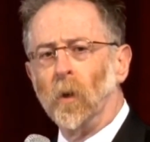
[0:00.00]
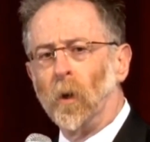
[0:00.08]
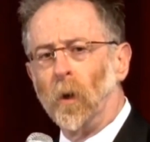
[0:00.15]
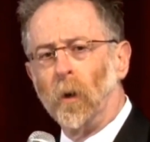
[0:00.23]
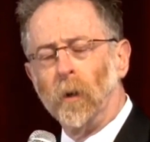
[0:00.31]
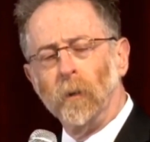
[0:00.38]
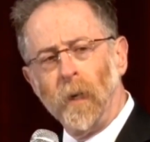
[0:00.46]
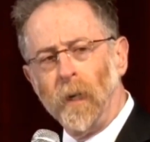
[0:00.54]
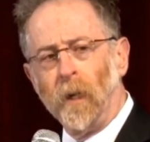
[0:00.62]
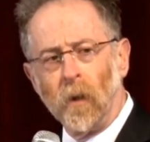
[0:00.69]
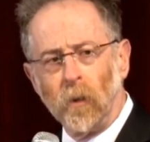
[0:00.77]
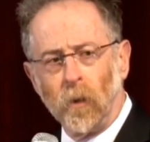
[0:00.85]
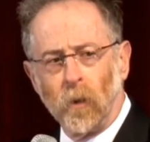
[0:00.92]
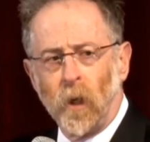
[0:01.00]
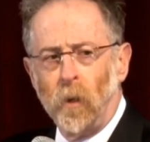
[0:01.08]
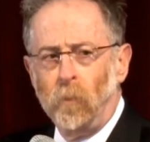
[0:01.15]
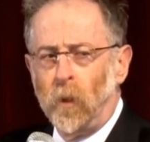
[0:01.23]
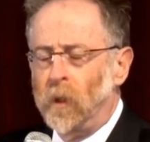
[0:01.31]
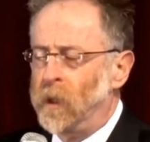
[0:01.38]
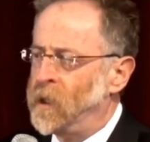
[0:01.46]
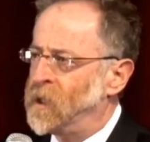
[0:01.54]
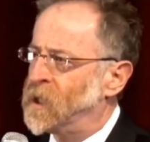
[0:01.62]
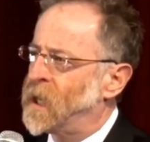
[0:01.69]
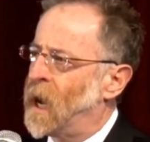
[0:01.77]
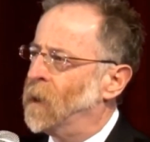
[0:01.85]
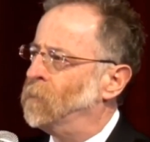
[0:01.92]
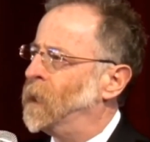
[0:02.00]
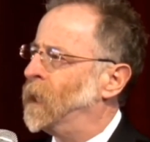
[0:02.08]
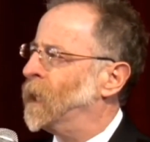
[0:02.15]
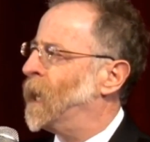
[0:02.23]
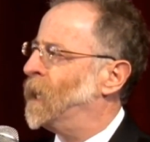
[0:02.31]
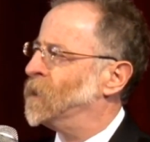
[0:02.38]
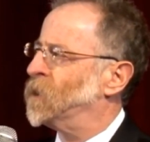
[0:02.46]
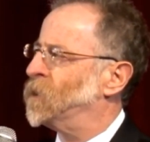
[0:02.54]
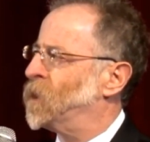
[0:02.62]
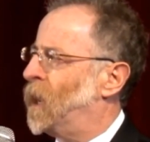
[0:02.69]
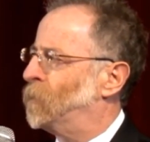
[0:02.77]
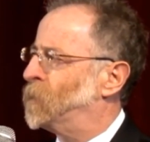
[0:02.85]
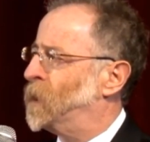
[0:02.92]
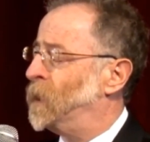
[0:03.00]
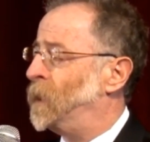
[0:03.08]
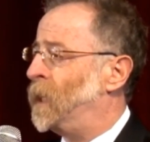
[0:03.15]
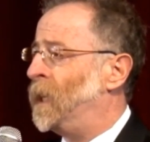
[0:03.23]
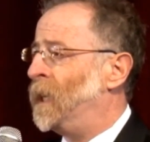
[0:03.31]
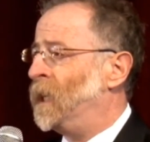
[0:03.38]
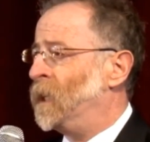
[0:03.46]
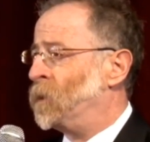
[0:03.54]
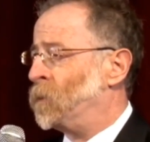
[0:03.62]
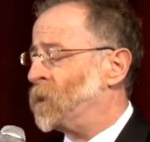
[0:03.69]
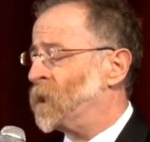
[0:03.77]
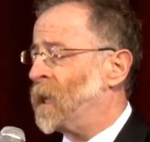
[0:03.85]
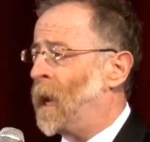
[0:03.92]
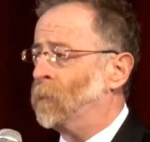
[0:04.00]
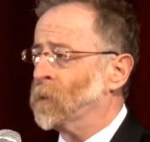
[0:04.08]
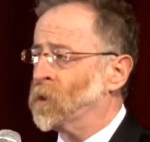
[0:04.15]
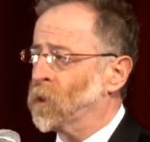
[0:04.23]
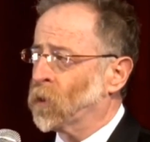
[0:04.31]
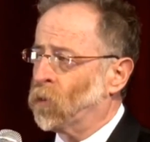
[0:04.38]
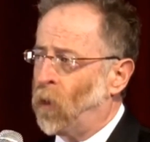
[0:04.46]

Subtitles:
or in other communities, town meeting has adopted to establish the